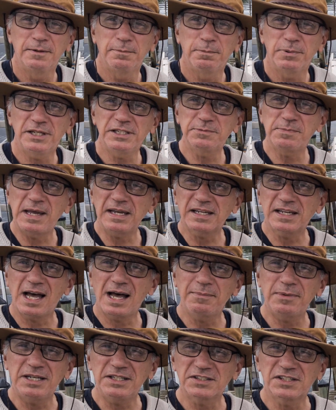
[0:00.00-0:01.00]
Please make
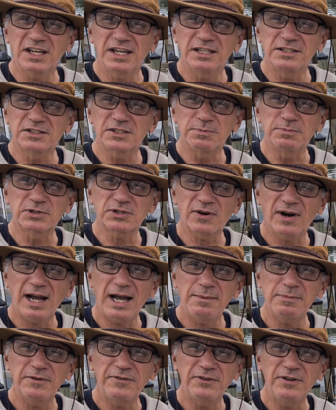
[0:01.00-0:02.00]
comments and
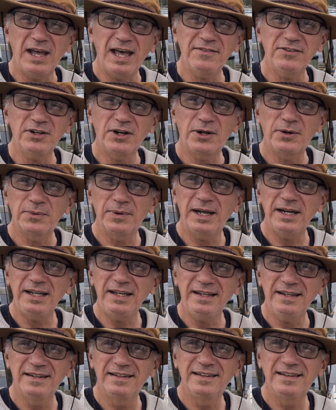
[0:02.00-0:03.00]
subscribe if you haven't
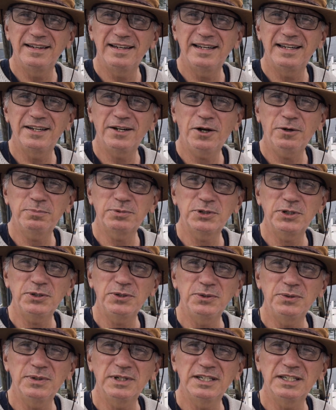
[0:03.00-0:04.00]
already, and hope
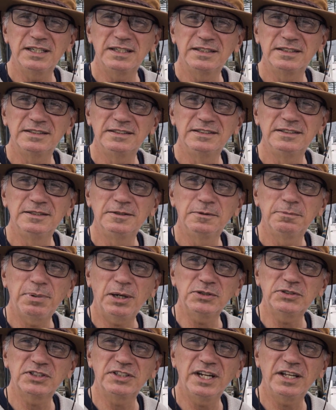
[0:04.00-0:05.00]
to
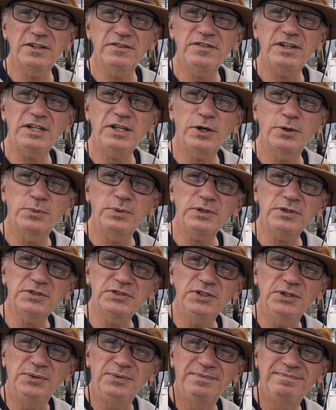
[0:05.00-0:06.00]
post another video real
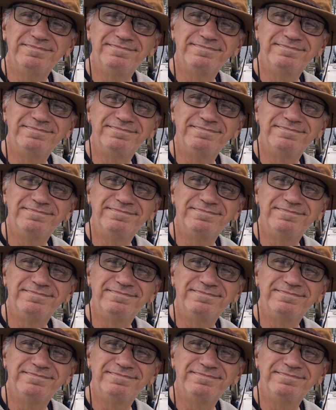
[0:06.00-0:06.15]
soon.